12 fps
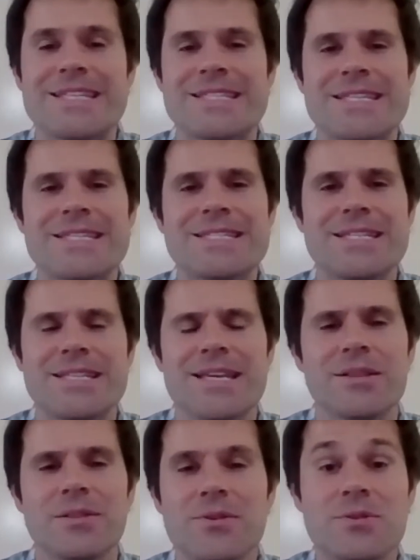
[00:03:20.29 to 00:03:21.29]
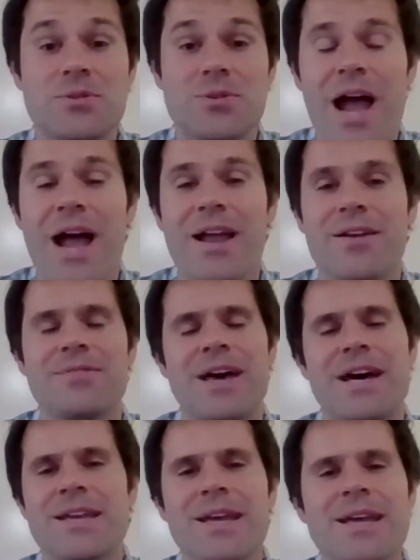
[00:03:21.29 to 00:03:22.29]
it's easy to lose track of
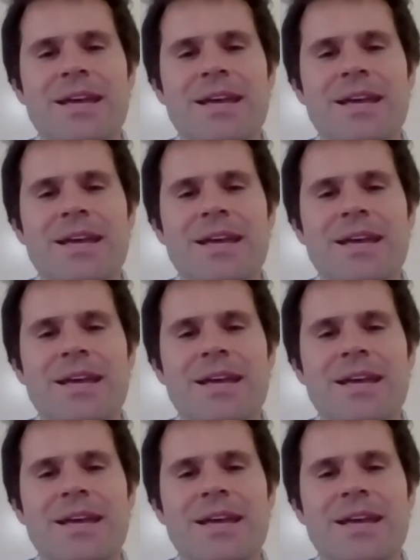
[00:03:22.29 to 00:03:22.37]
that